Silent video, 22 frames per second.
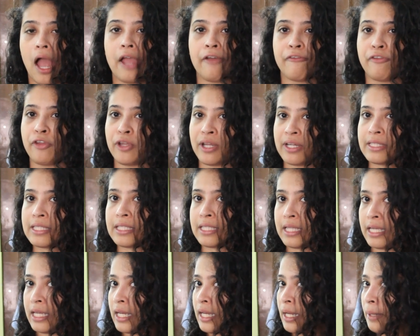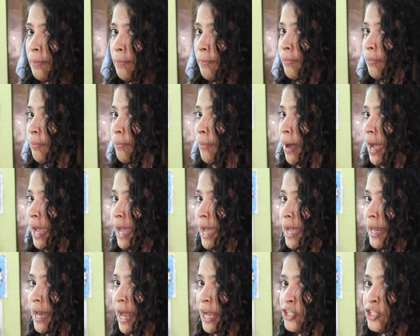If you can see my
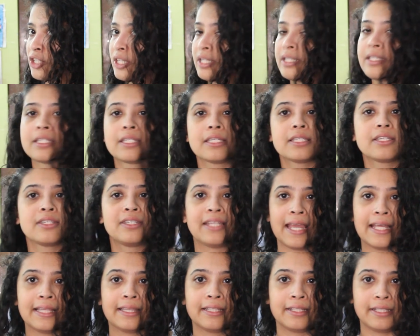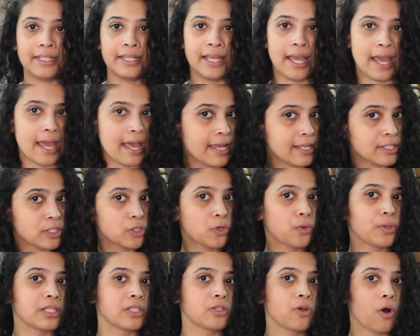hair, actually this is day 3 hair,
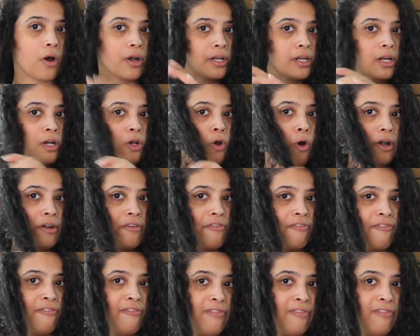so it's gotten a lot